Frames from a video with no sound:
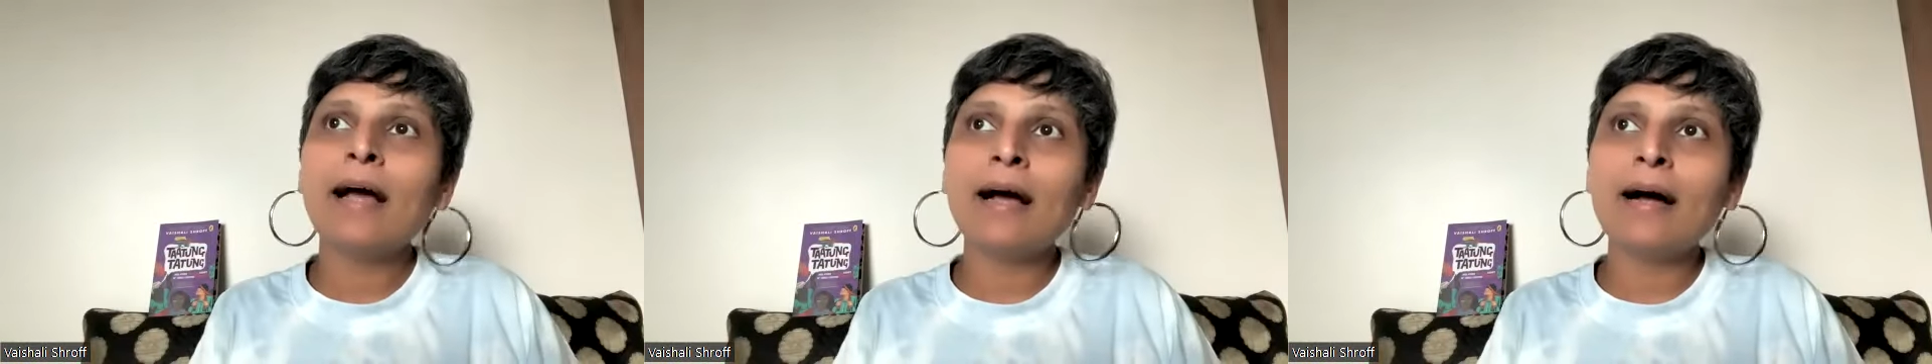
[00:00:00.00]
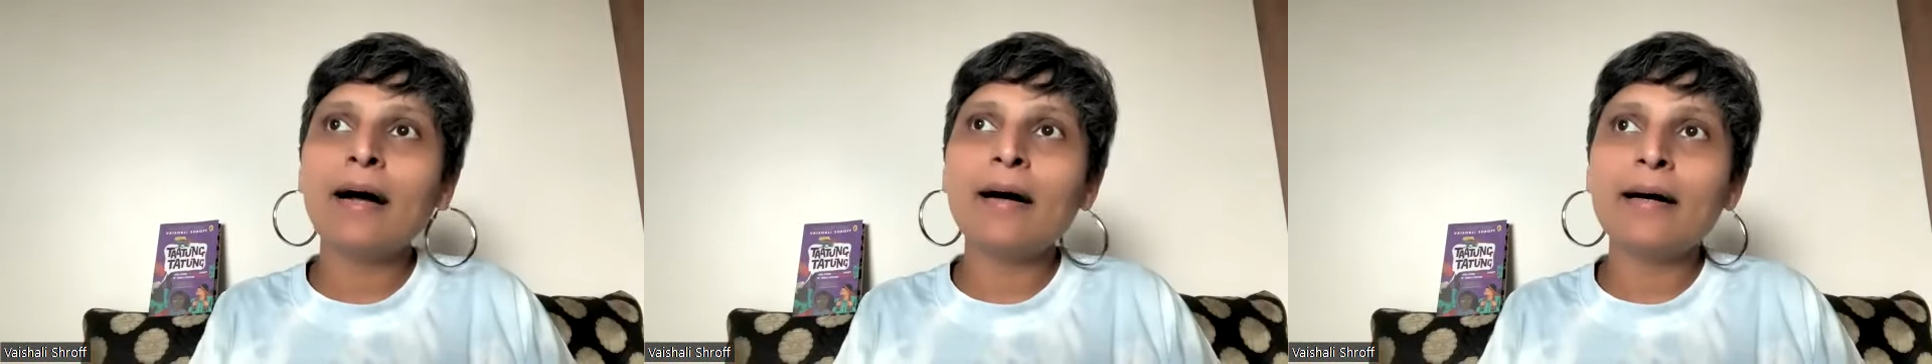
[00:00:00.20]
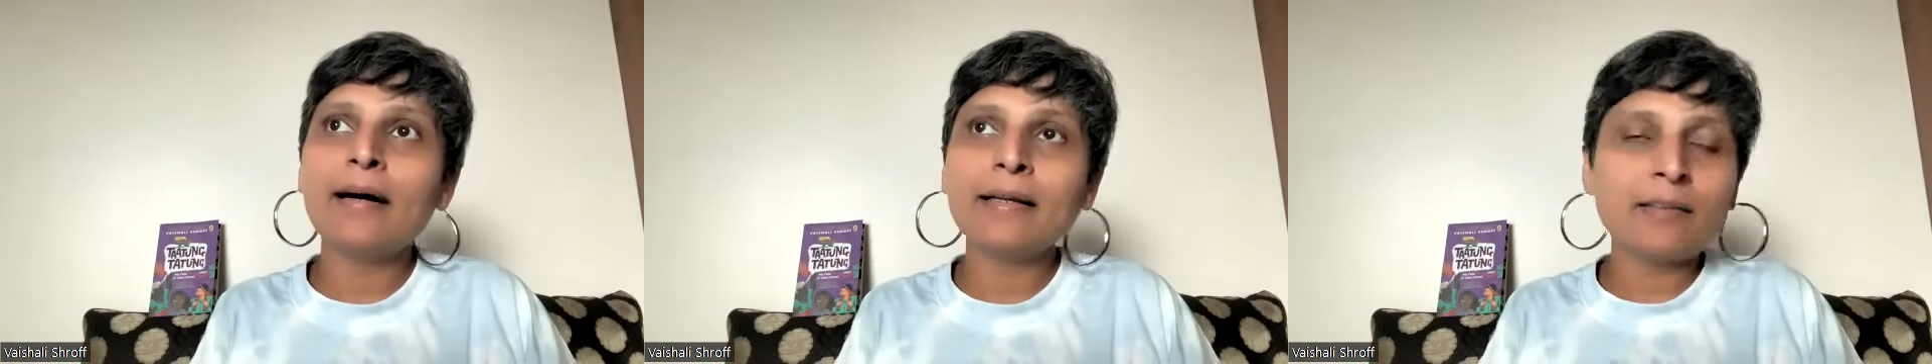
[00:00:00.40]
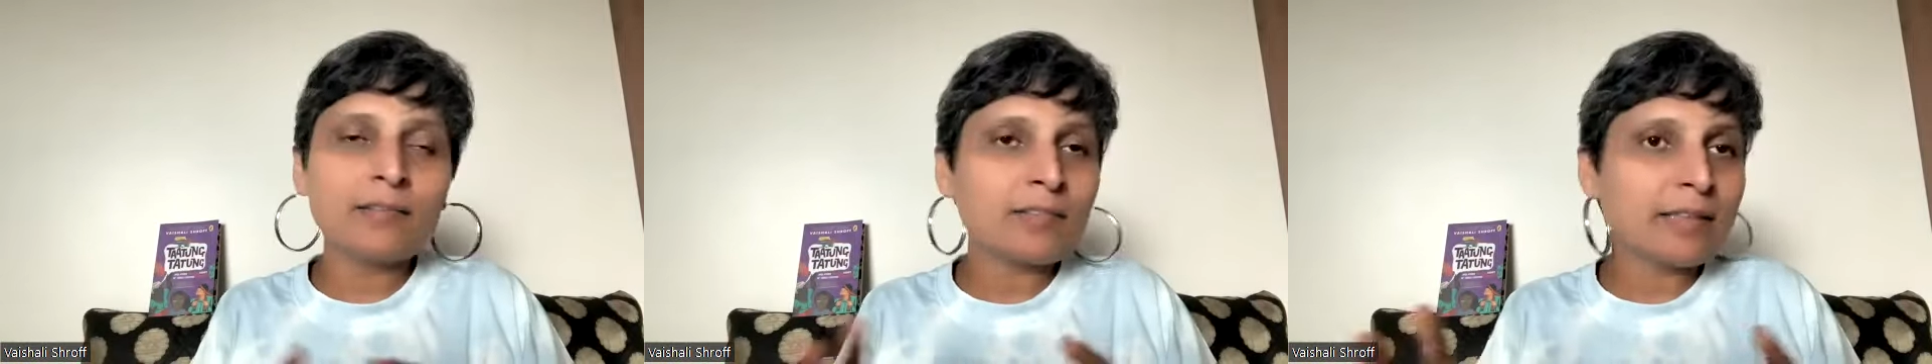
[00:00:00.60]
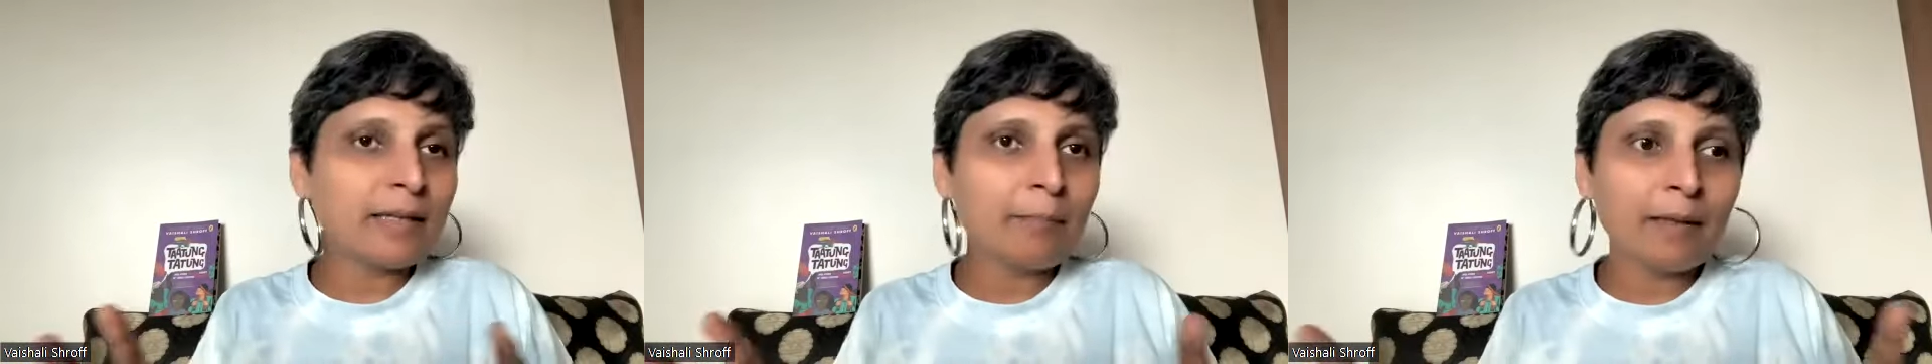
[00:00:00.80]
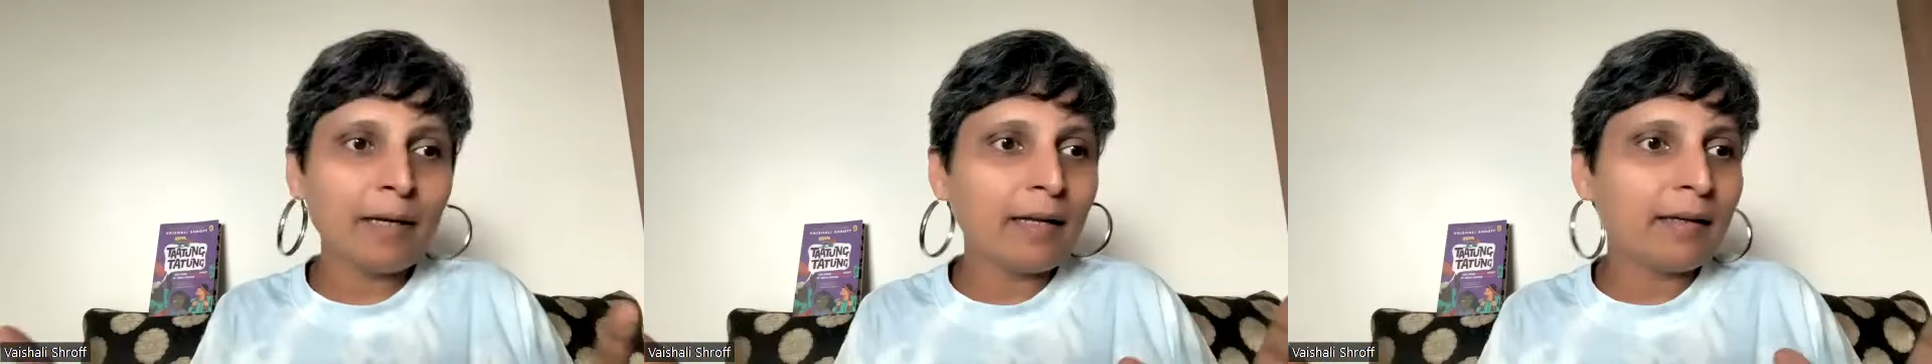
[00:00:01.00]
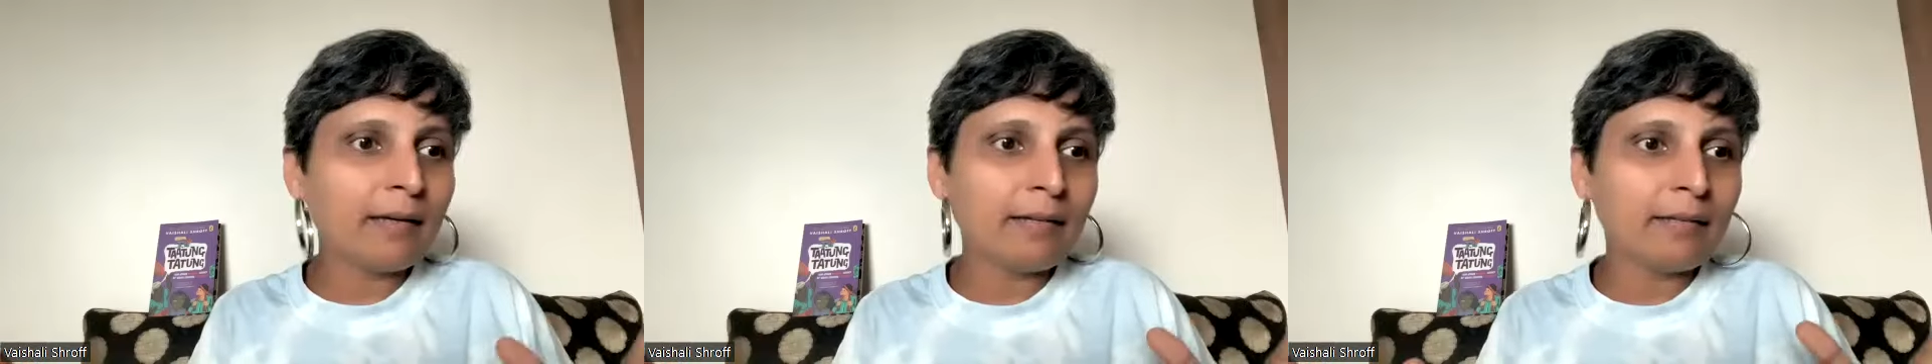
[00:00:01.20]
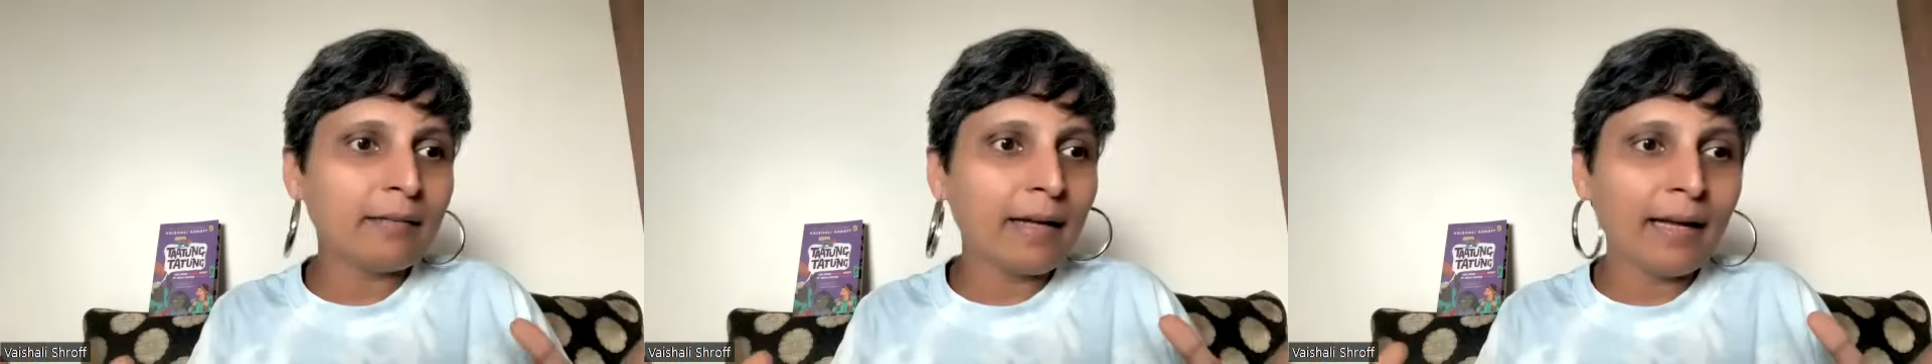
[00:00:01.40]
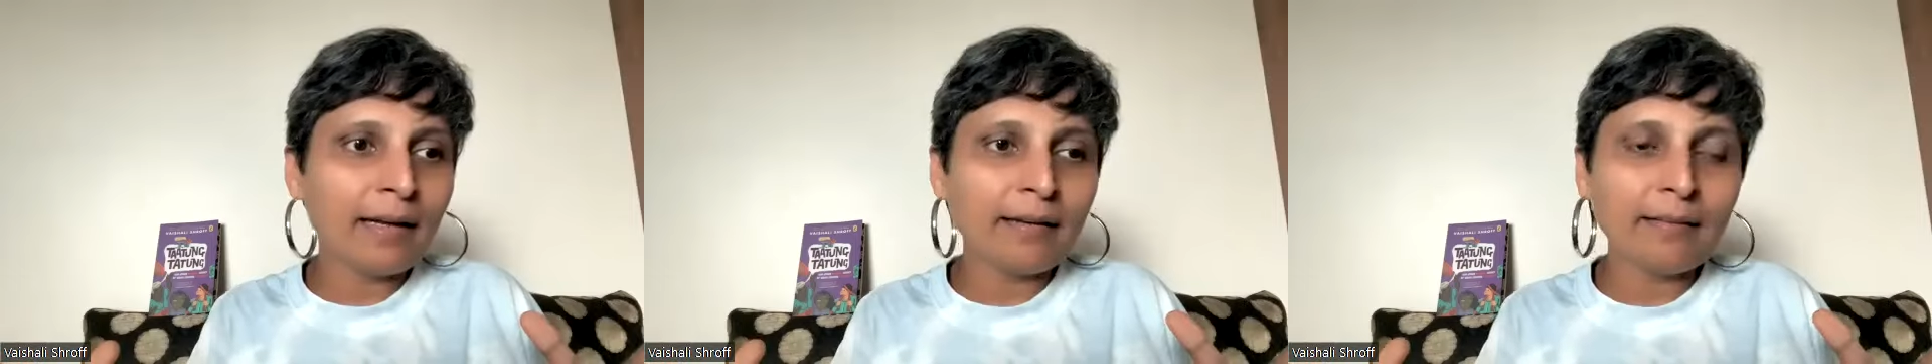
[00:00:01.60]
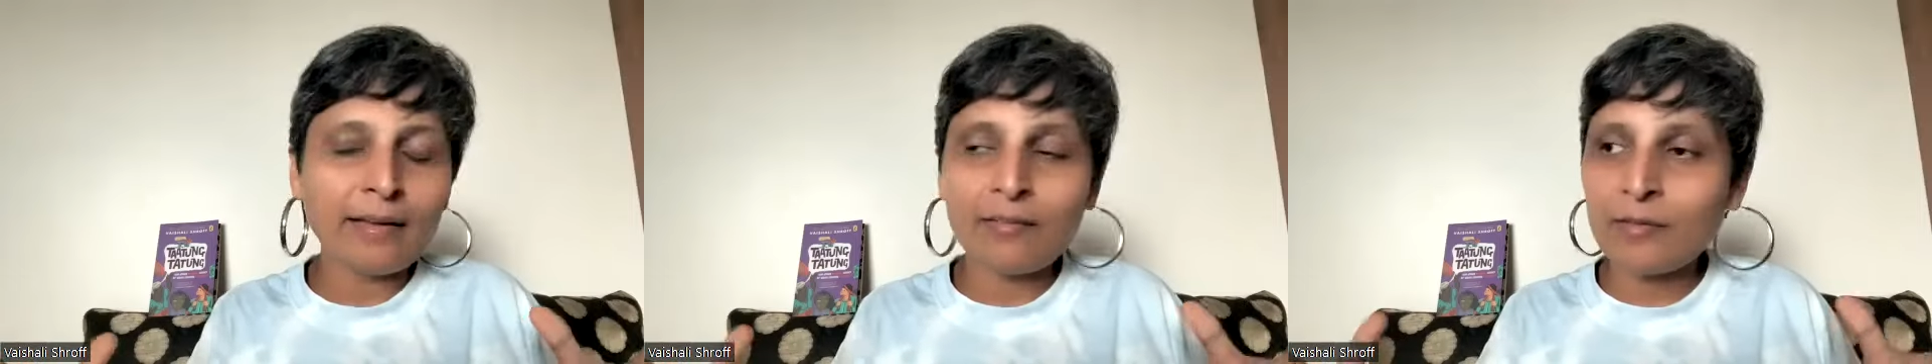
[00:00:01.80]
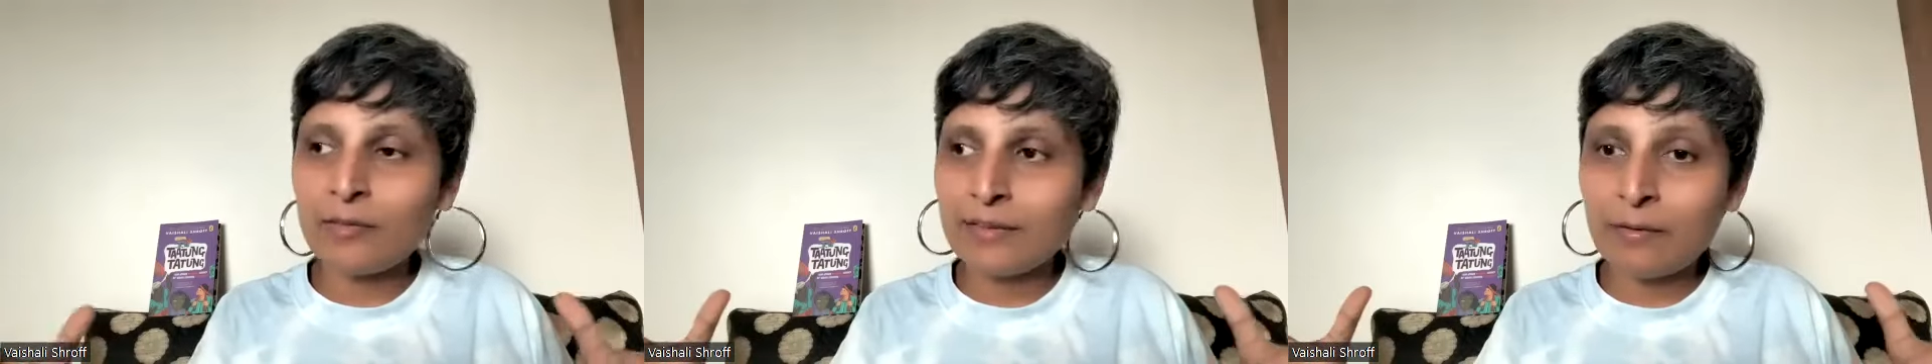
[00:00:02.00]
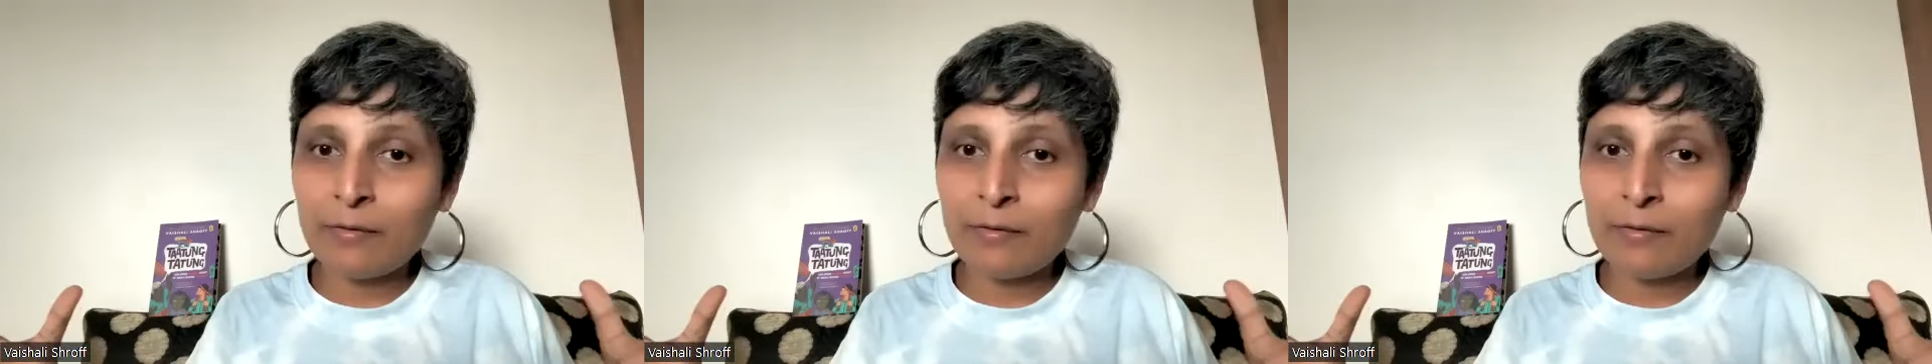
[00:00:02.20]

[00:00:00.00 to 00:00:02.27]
uh, in the script, and and there is,